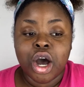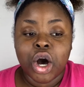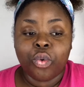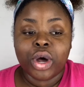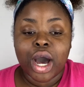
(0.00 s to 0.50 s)

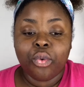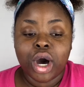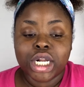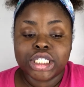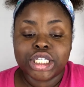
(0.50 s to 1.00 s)
what I
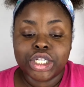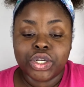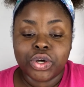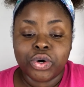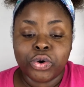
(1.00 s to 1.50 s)
wanted to
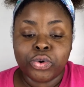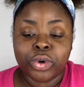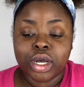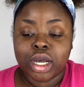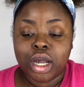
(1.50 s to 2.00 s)
do
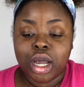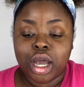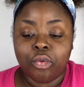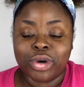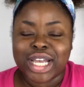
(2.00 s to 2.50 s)

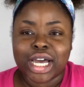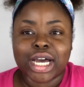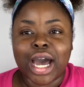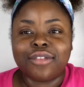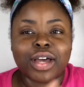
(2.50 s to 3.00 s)
was like
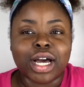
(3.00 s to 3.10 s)
kind of like